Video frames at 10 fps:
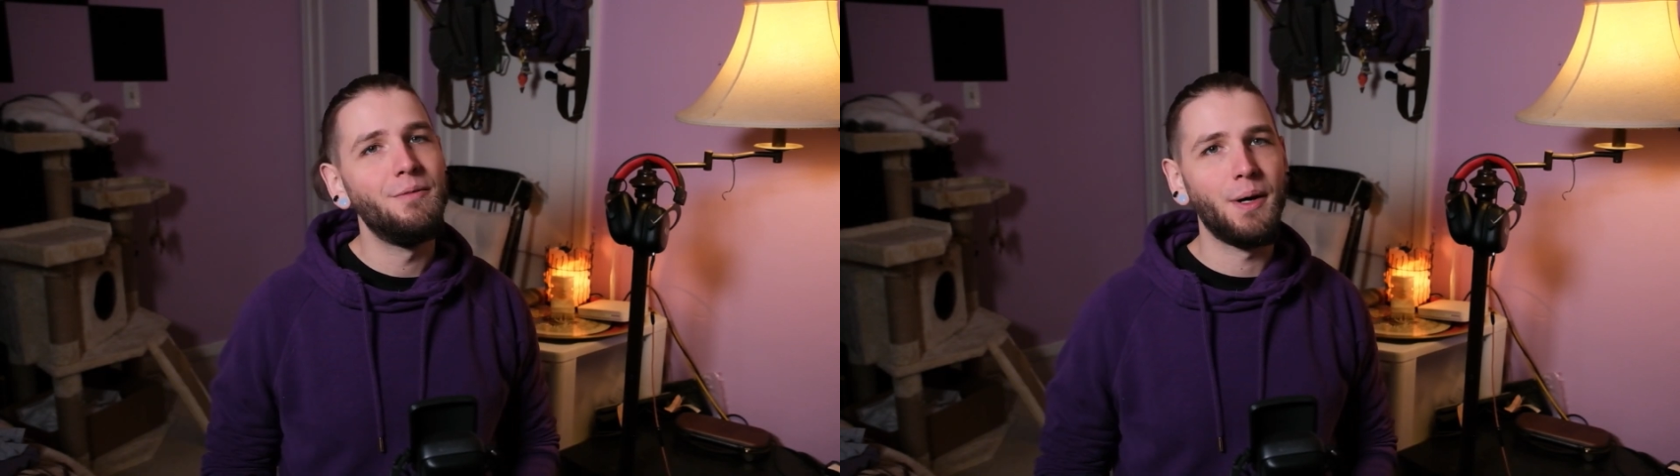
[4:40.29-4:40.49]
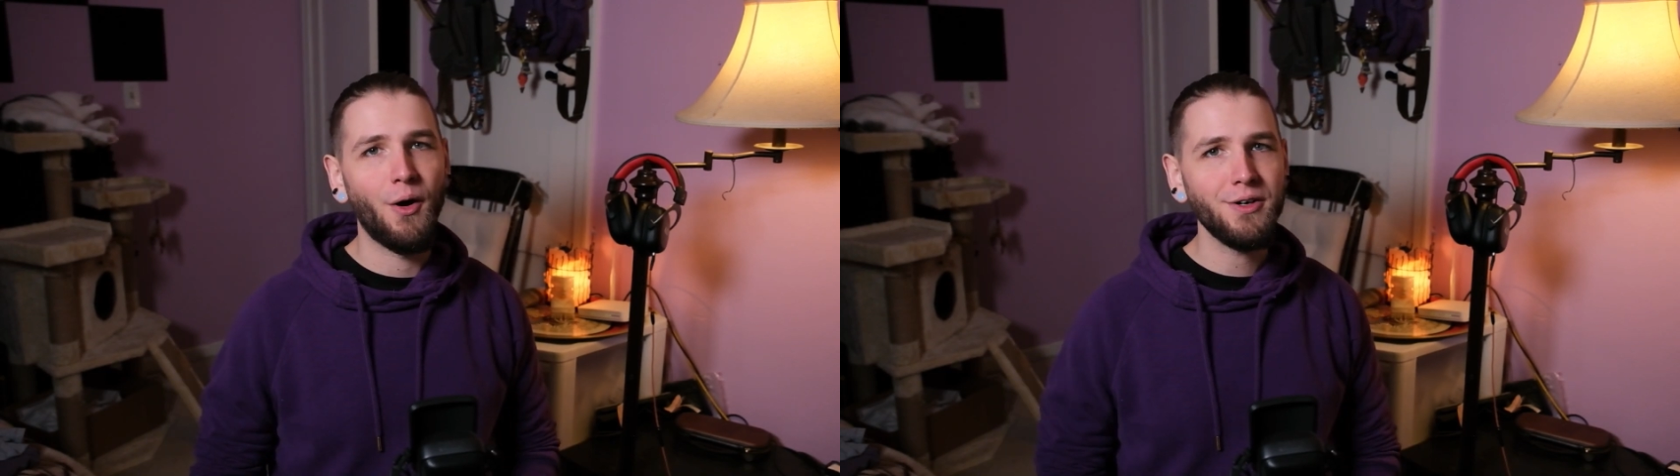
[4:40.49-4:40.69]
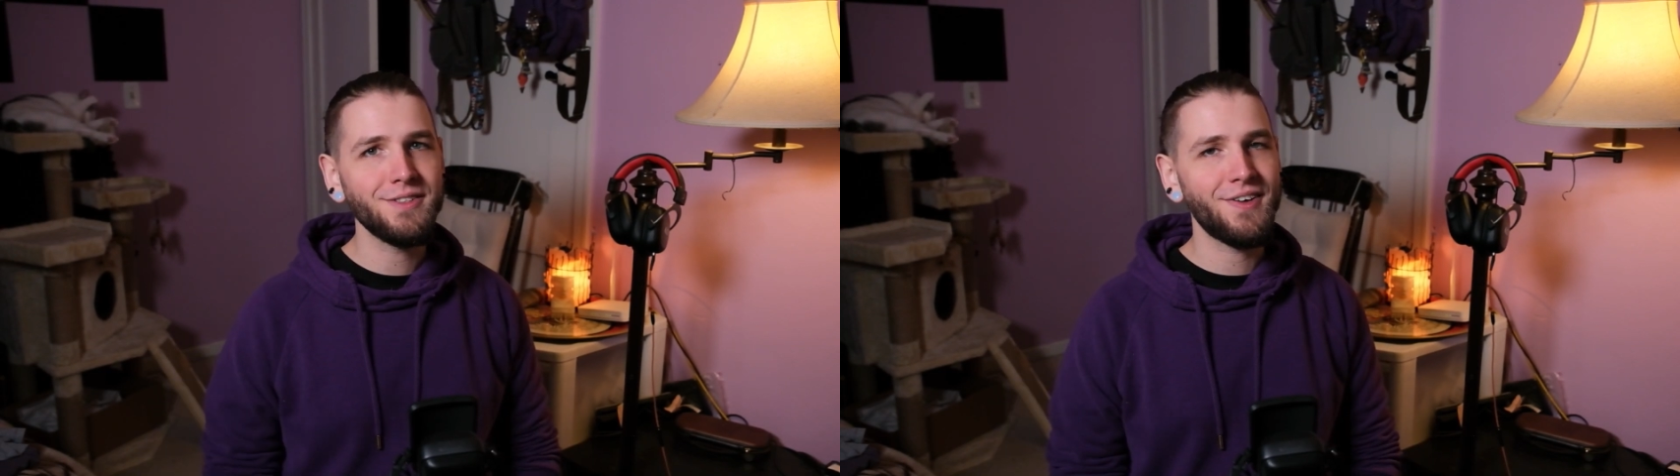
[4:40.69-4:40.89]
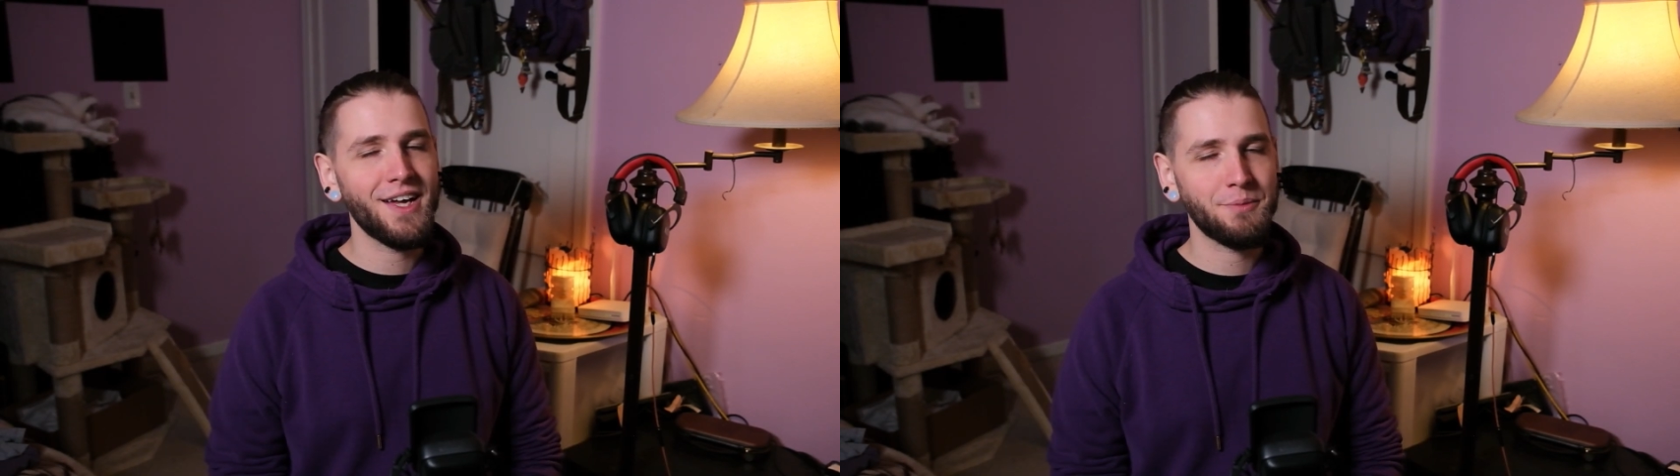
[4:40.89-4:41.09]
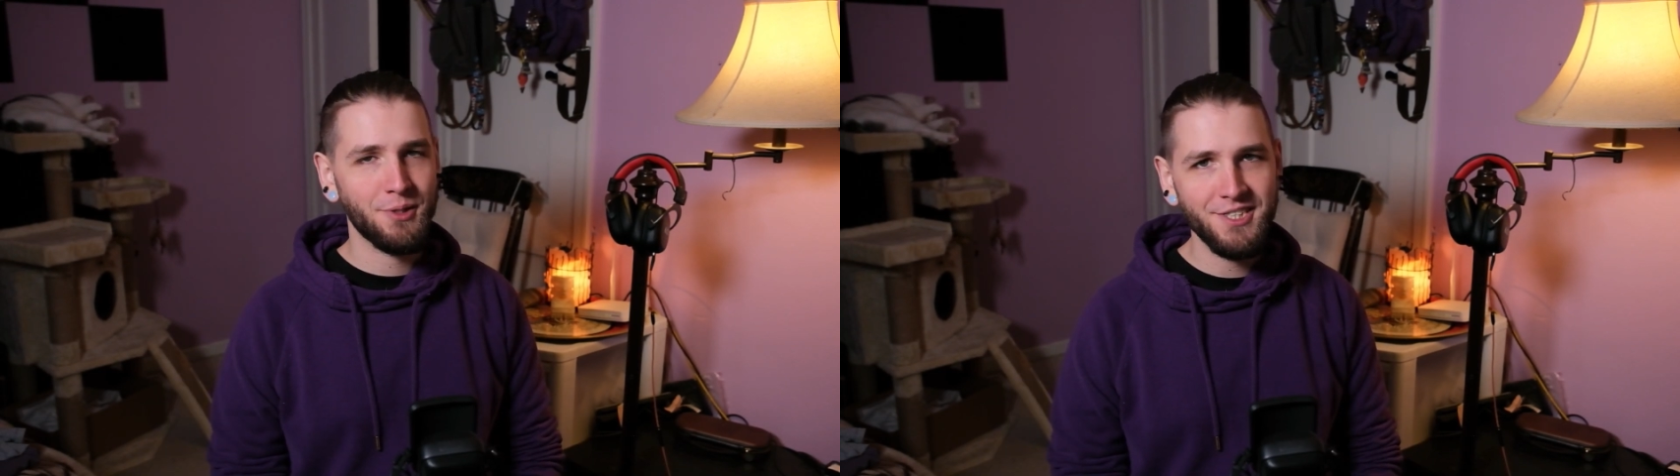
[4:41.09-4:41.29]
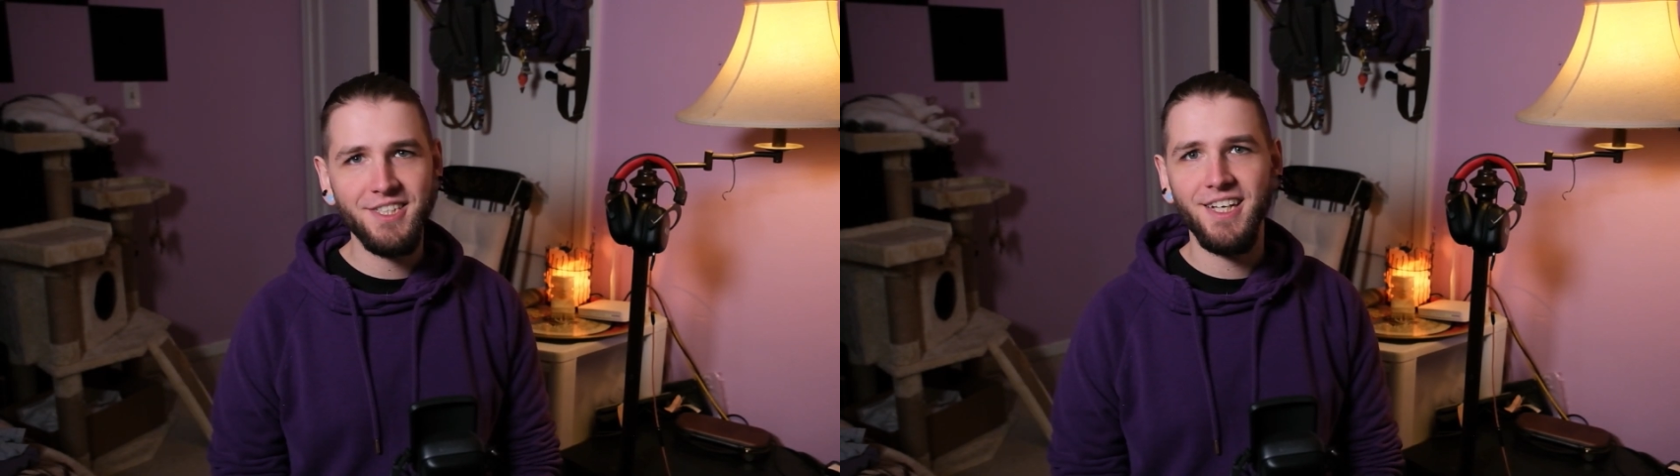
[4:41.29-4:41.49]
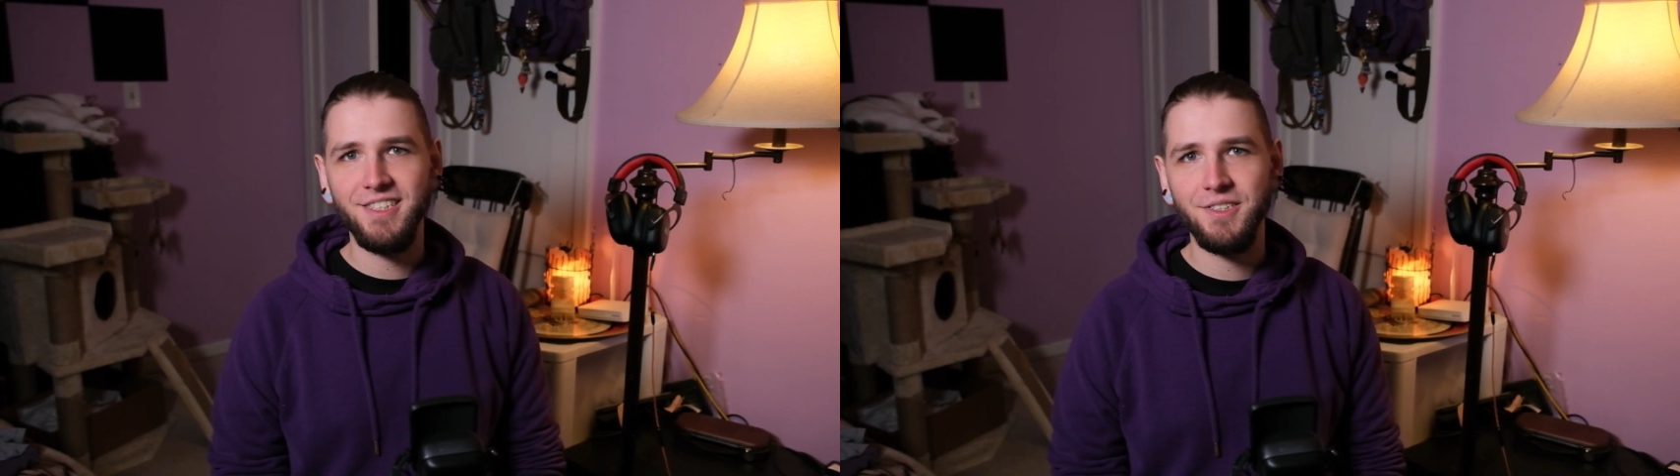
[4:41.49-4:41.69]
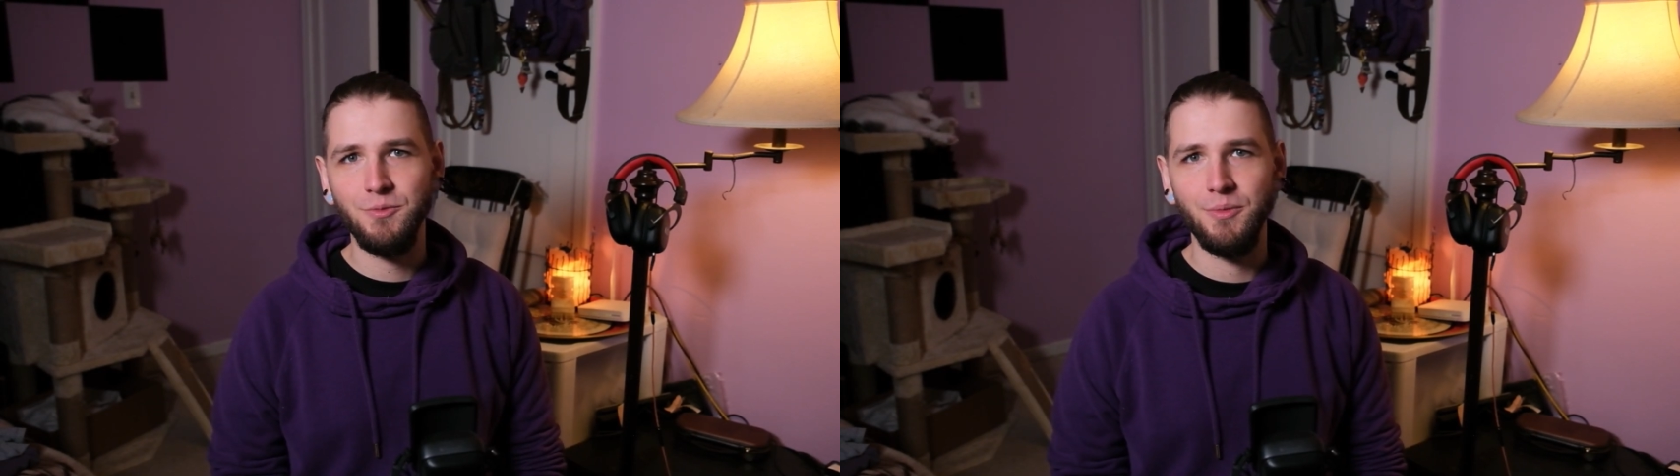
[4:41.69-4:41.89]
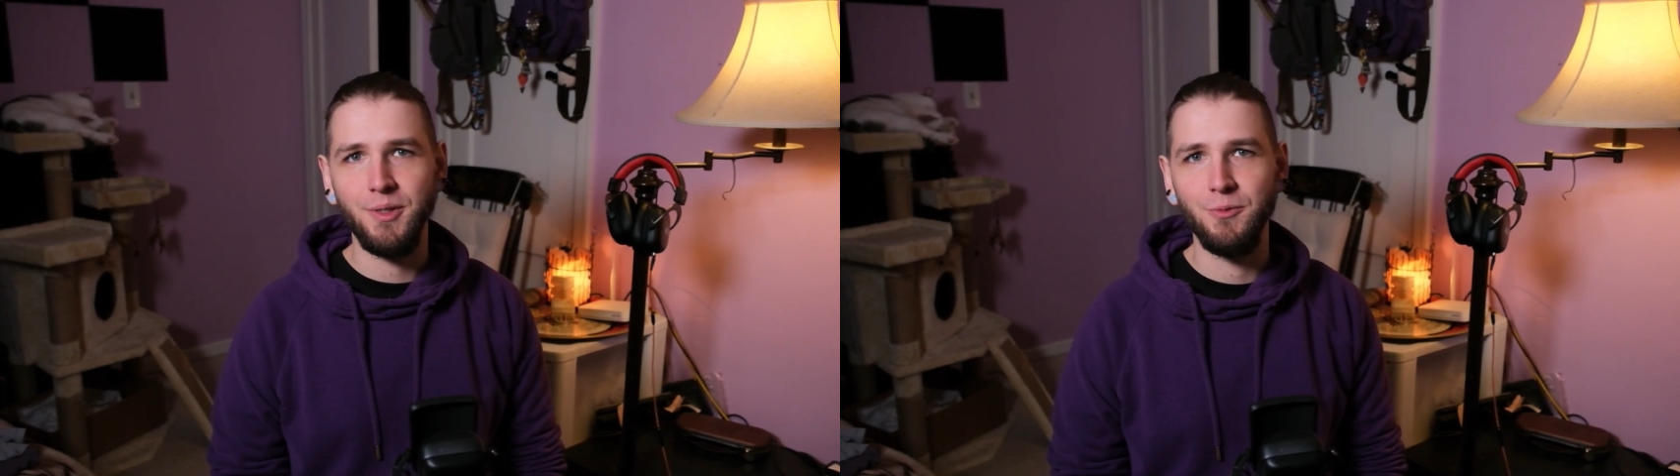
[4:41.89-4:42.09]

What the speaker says: But artifact presets would be